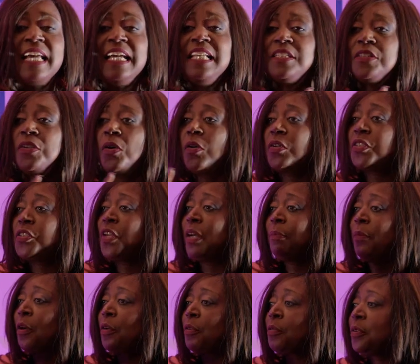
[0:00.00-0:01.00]
I talk to you
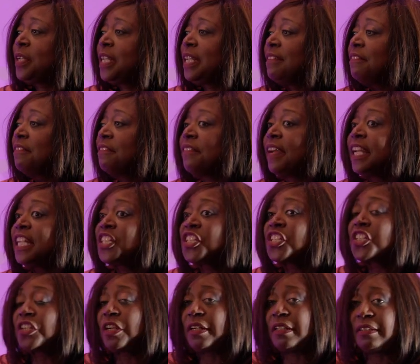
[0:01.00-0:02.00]
about
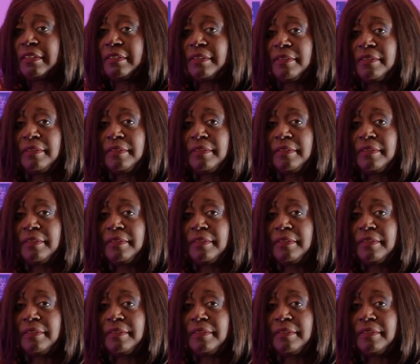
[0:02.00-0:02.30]
reinvention,